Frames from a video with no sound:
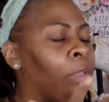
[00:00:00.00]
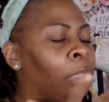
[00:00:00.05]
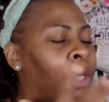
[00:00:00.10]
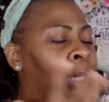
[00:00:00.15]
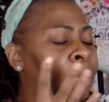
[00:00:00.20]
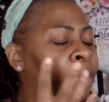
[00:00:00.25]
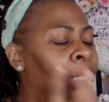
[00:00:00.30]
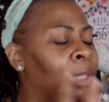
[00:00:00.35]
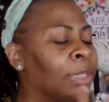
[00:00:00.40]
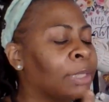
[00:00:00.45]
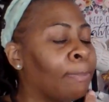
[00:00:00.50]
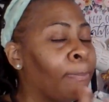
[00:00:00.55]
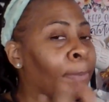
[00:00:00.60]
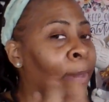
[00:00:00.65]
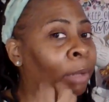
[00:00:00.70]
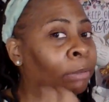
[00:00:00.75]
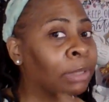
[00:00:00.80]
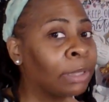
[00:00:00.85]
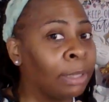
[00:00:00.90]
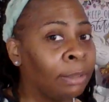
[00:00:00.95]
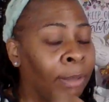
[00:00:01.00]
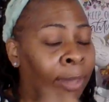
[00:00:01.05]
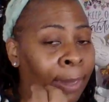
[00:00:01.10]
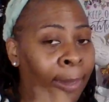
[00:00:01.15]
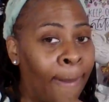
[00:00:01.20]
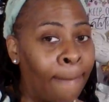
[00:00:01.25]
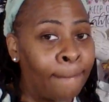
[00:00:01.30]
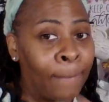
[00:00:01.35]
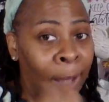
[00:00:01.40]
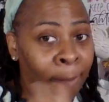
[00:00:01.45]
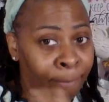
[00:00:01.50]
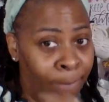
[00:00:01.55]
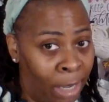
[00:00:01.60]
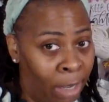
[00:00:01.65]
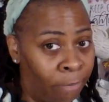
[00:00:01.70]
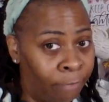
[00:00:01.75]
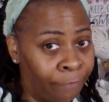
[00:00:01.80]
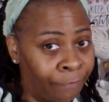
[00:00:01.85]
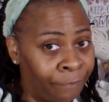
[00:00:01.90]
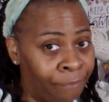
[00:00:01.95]
It is melting in my
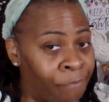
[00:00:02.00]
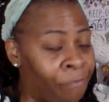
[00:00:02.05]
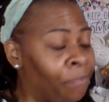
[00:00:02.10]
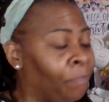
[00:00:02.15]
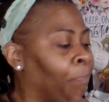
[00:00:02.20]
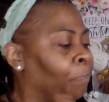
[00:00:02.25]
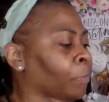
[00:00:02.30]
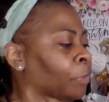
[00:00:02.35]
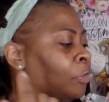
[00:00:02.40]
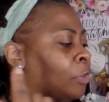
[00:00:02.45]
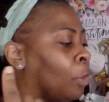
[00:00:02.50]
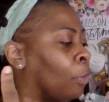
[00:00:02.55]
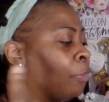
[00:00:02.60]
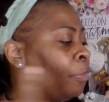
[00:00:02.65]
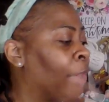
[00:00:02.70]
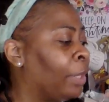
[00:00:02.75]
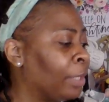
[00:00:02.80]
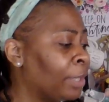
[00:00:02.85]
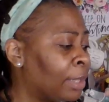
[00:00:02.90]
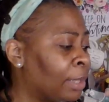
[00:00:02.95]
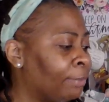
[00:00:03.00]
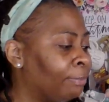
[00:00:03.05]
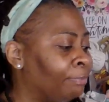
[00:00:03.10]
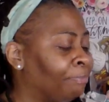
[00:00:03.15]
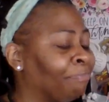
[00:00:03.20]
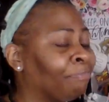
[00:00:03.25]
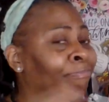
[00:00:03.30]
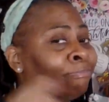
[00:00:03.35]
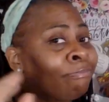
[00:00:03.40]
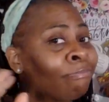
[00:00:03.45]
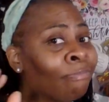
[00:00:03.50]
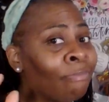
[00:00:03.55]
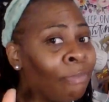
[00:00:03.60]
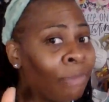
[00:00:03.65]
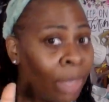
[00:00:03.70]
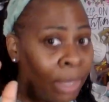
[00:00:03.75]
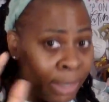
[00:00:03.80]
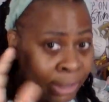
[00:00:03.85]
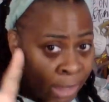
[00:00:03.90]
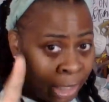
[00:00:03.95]
mouth. So this
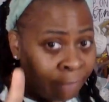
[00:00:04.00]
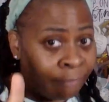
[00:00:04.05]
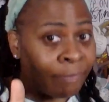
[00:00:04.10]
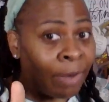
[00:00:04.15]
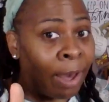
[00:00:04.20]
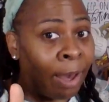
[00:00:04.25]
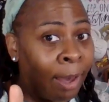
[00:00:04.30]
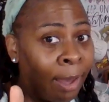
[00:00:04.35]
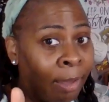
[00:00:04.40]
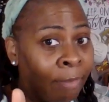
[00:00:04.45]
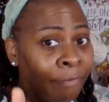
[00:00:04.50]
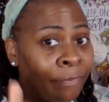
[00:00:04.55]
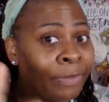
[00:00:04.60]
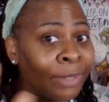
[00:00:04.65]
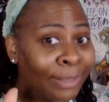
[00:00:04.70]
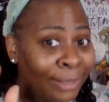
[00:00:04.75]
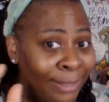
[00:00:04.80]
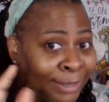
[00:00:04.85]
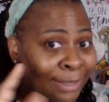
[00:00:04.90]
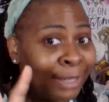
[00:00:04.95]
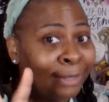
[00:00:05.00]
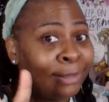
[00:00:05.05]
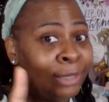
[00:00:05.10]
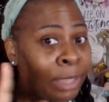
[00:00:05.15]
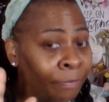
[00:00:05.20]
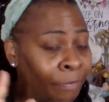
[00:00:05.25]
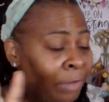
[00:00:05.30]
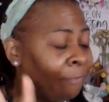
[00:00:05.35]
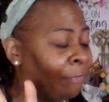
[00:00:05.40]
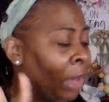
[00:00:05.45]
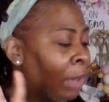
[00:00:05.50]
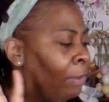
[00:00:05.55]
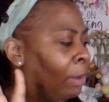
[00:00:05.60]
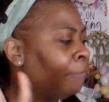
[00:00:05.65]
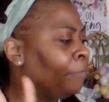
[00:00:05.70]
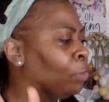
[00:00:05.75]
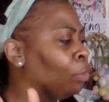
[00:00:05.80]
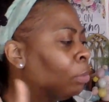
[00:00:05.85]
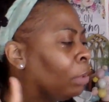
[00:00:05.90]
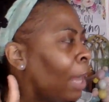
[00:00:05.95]
is a five. This is a definite five.
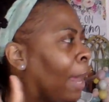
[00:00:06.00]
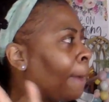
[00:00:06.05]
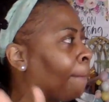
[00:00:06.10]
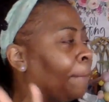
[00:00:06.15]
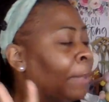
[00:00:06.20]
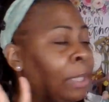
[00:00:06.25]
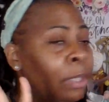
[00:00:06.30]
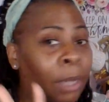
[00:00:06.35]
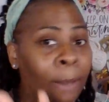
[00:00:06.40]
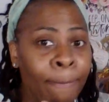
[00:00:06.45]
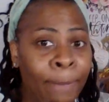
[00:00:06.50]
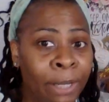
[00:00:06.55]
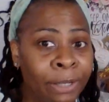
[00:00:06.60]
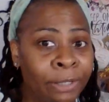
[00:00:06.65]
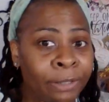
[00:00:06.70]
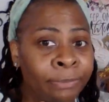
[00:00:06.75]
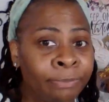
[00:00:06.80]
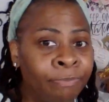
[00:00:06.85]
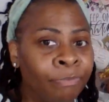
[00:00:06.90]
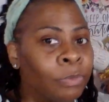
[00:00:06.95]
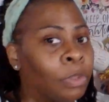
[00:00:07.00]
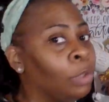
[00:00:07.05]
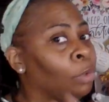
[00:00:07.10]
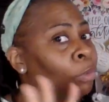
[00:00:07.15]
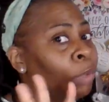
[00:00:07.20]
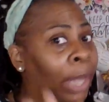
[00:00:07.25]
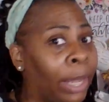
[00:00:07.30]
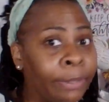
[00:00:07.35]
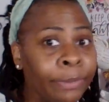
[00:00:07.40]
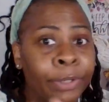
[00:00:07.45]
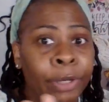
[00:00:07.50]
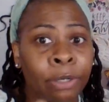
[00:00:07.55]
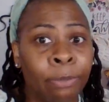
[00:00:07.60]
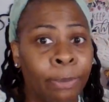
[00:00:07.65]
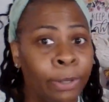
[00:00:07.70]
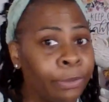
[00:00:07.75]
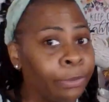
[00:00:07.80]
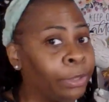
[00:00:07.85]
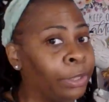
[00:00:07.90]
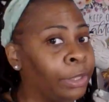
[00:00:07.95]
If you like peanut butter, you like nutter
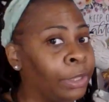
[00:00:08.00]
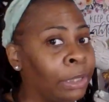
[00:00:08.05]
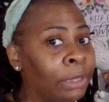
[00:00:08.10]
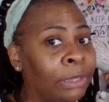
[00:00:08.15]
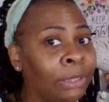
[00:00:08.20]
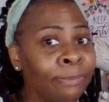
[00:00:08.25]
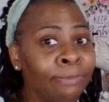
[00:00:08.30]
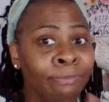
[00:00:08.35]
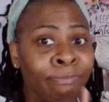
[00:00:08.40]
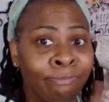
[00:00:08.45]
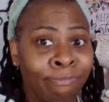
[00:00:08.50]
butter cookies.